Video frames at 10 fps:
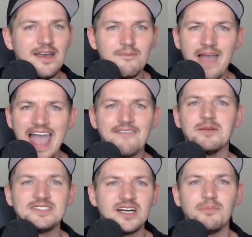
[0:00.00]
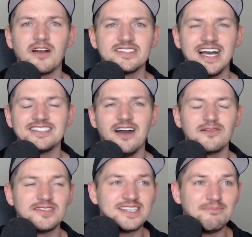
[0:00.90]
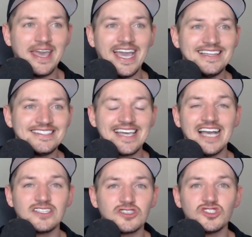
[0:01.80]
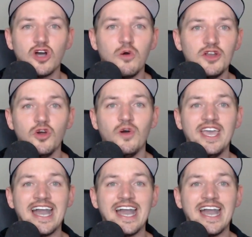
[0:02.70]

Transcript: Every single person I talked to said, man, these guys are so annoying.